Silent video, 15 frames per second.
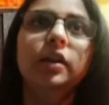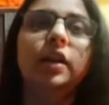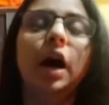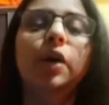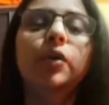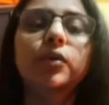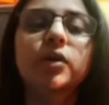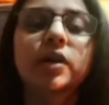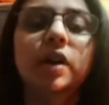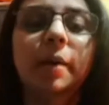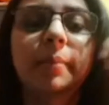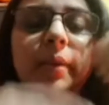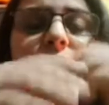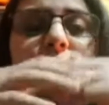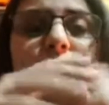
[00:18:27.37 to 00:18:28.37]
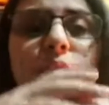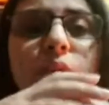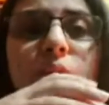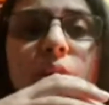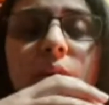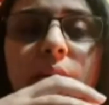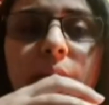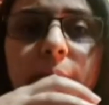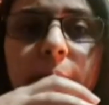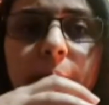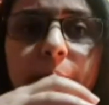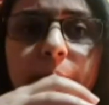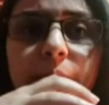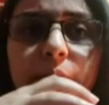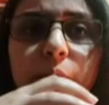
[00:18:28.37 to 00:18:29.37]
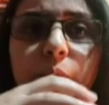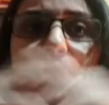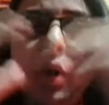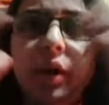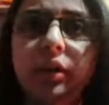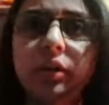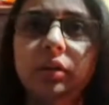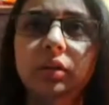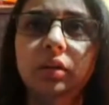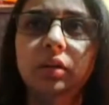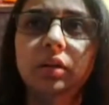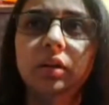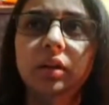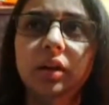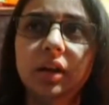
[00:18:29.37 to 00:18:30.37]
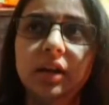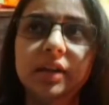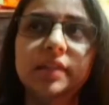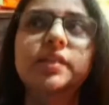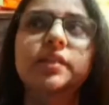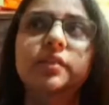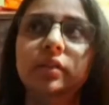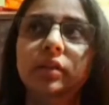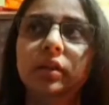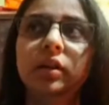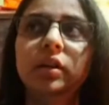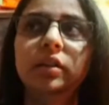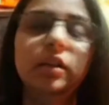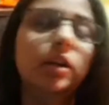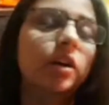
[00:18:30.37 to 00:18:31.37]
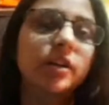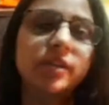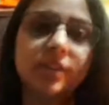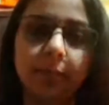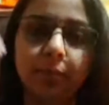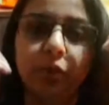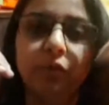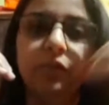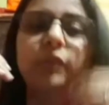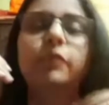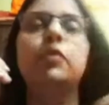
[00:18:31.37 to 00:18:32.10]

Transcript: Now, coming to what is the concept of